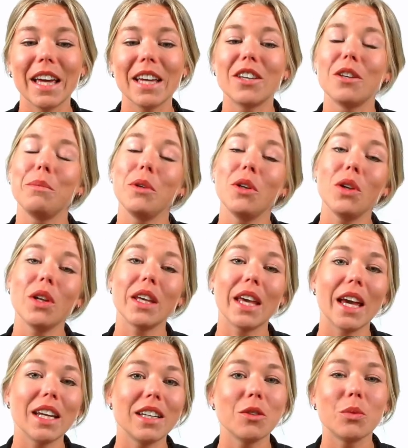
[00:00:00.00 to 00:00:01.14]
and
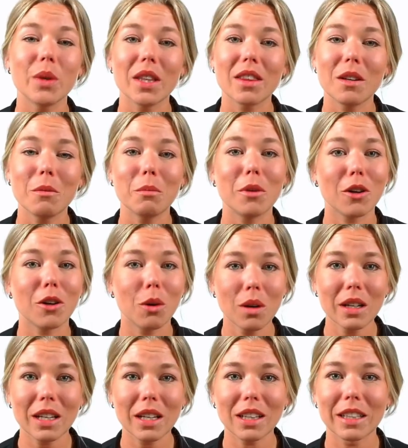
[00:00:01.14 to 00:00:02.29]
communicating with them
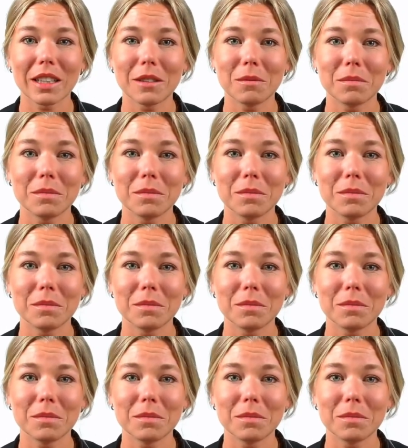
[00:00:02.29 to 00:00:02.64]
accordingly.